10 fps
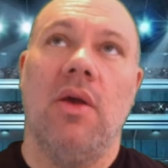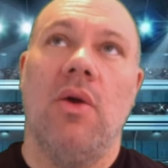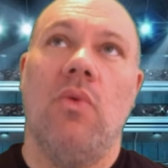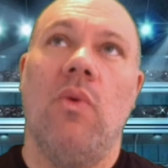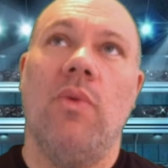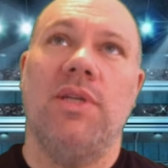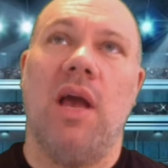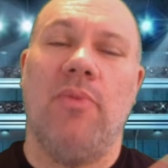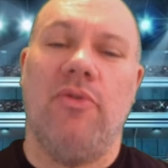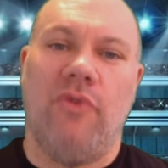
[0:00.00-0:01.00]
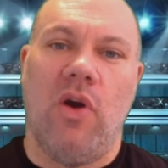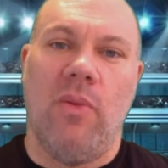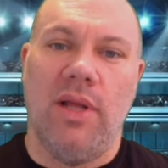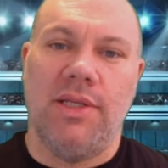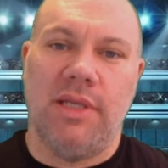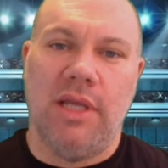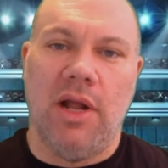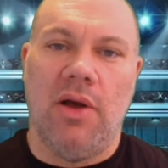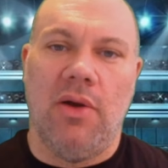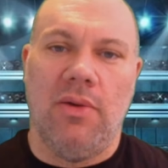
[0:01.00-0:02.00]
when we talk performance, you
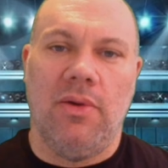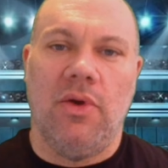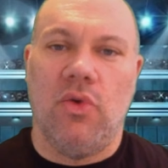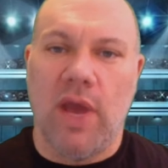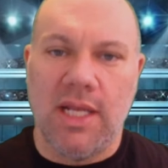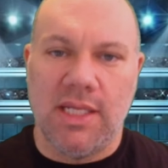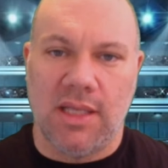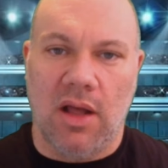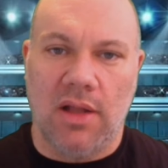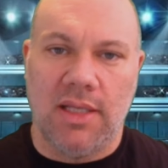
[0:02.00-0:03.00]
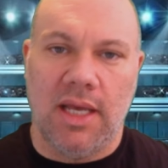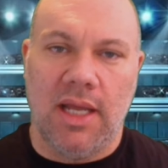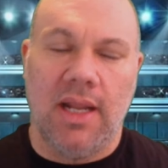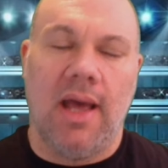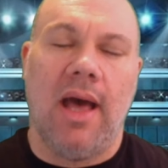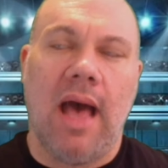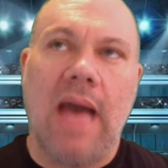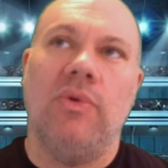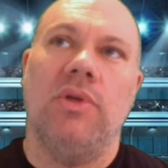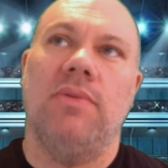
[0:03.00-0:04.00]
know, grain of salt it,
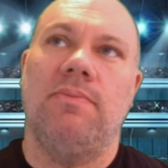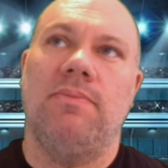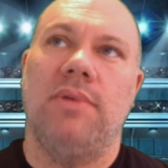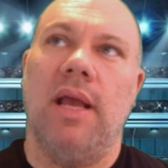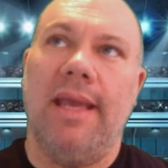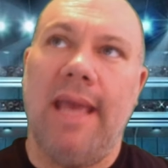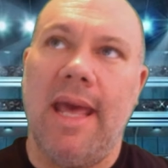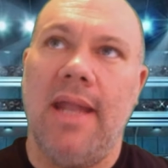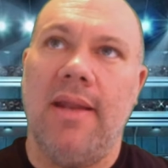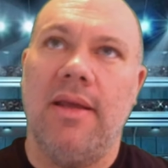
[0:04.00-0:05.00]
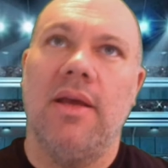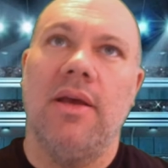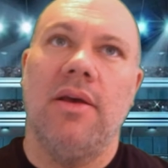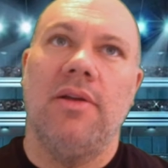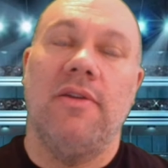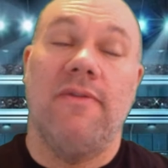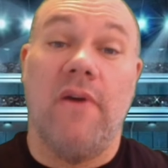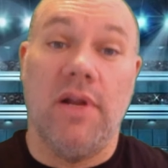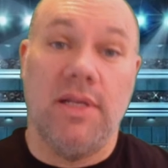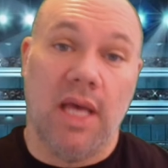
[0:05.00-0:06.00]
I will, again,
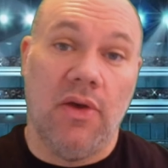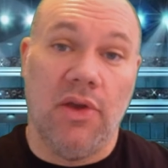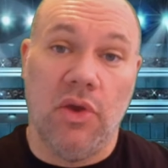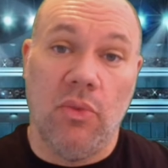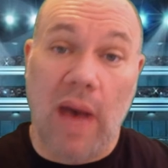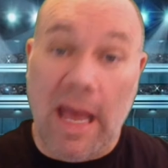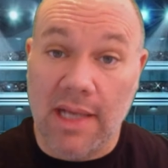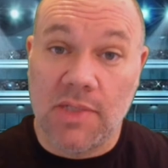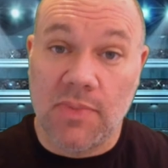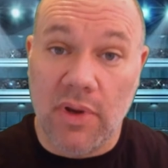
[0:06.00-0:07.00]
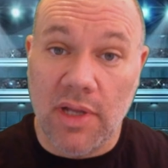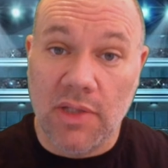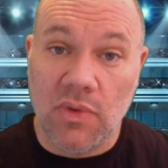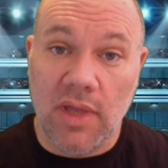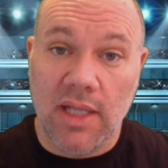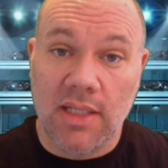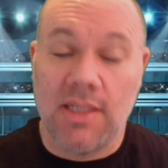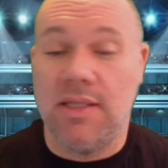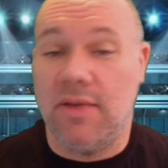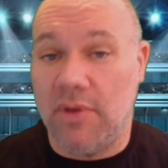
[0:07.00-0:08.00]
defer to telling you my experience with it
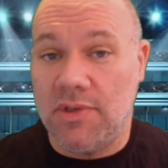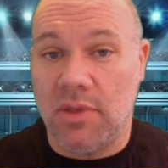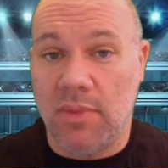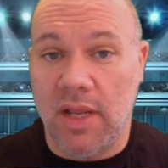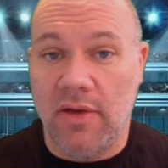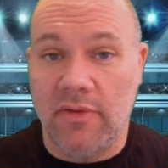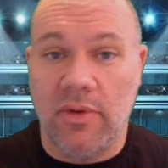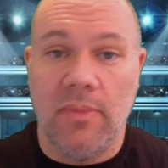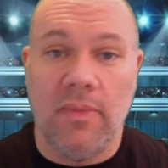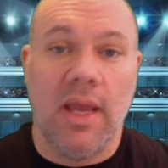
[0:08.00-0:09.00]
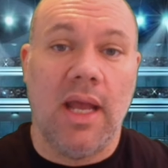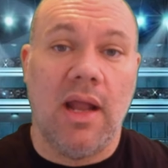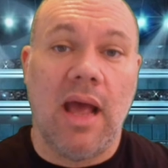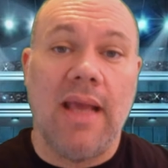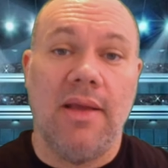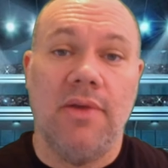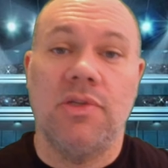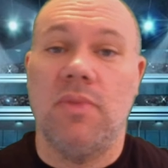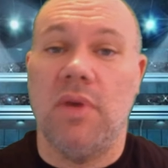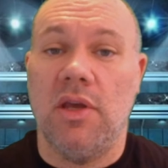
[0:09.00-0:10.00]
since I've used so many of them, and I
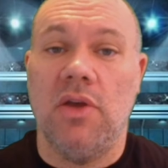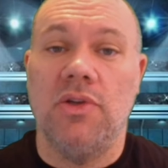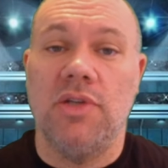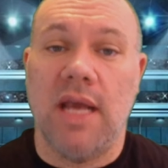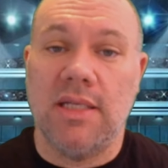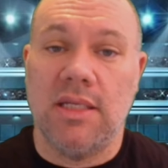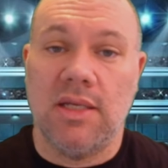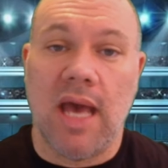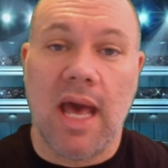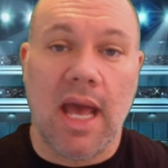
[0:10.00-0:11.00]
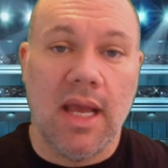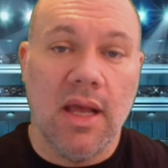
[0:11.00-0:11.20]
used to be a huge Nexus guy.